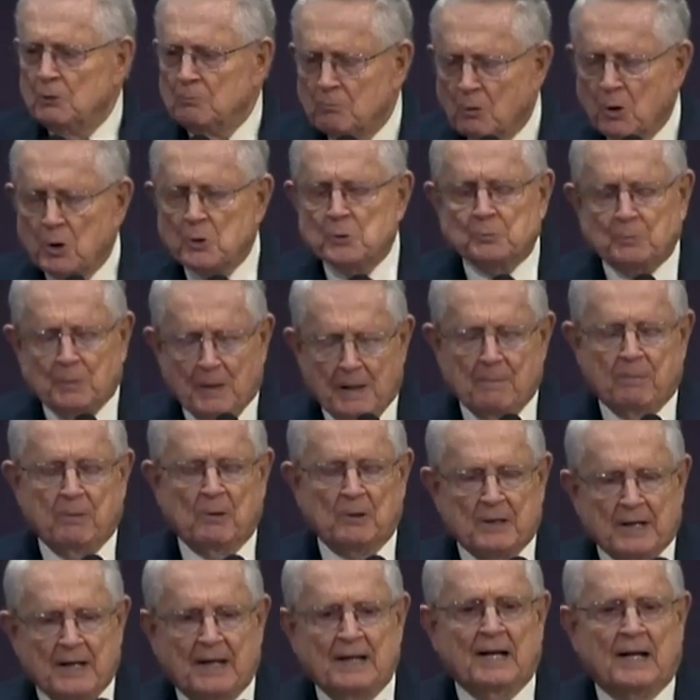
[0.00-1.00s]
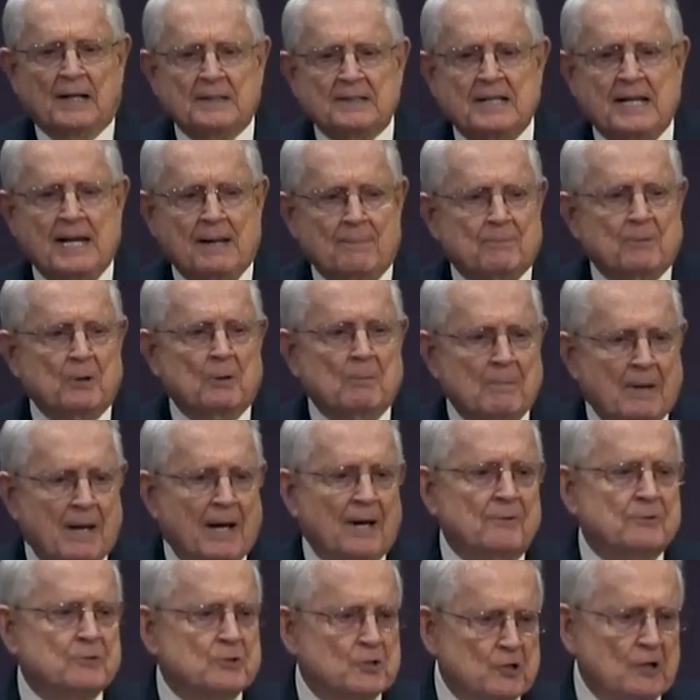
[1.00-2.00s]
Most people cannot keep their
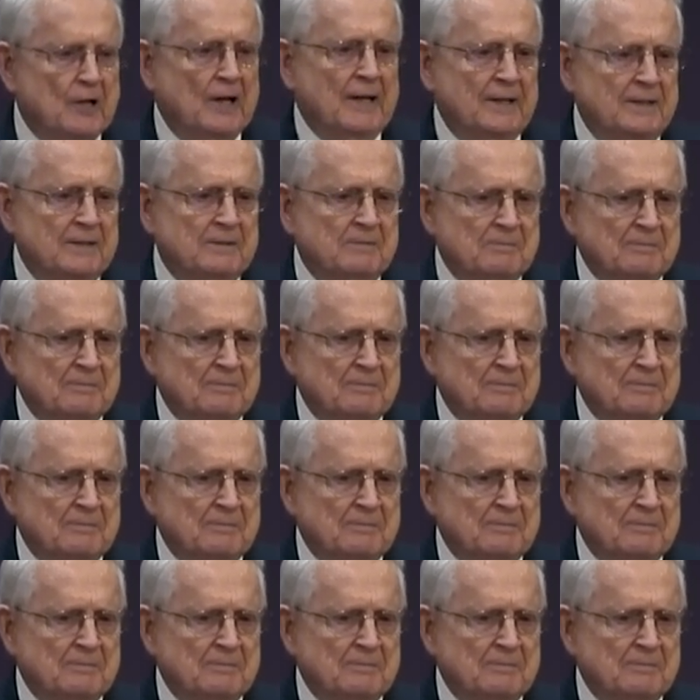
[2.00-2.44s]
mouth shut.